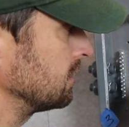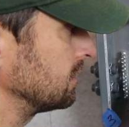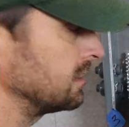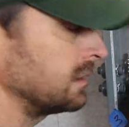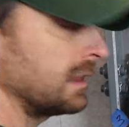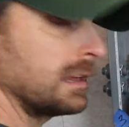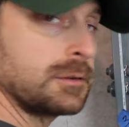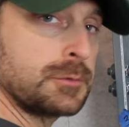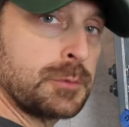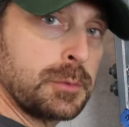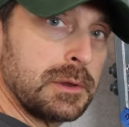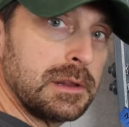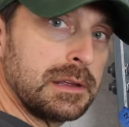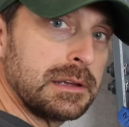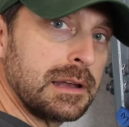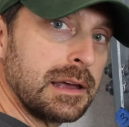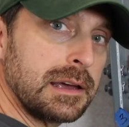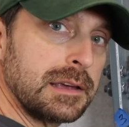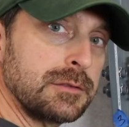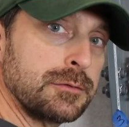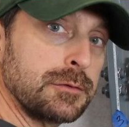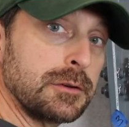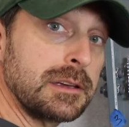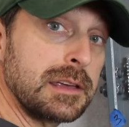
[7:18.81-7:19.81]
And that's really
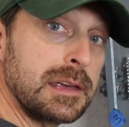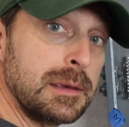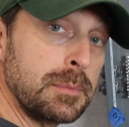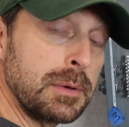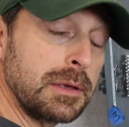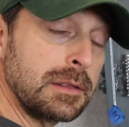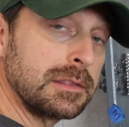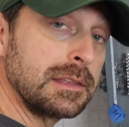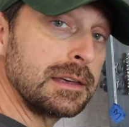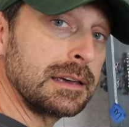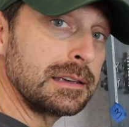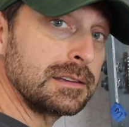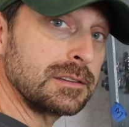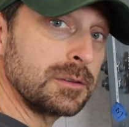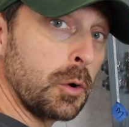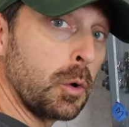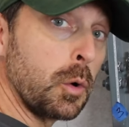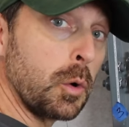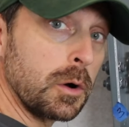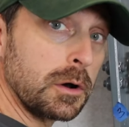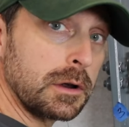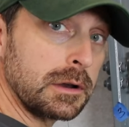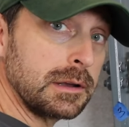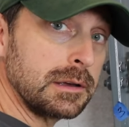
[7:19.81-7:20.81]
nice for keeping things
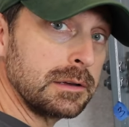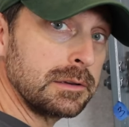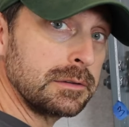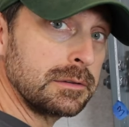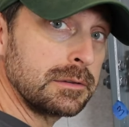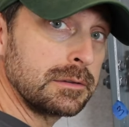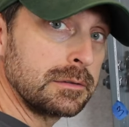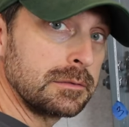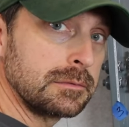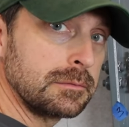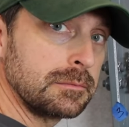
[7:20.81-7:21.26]
organized.